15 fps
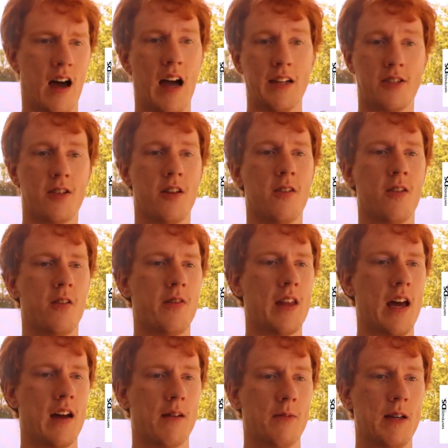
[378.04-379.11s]
I stuttered over
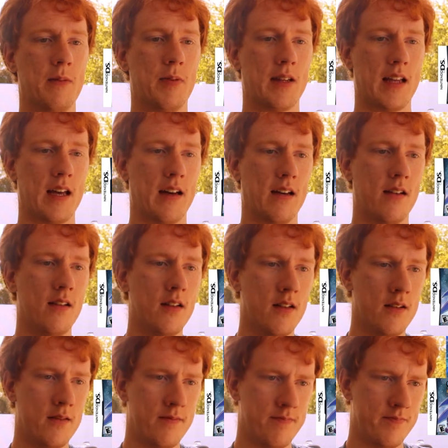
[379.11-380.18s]
that, I'm keeping that
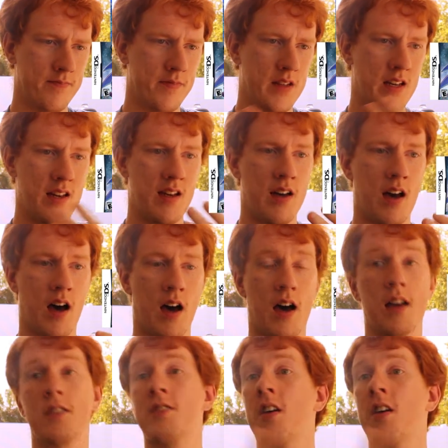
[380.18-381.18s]
in.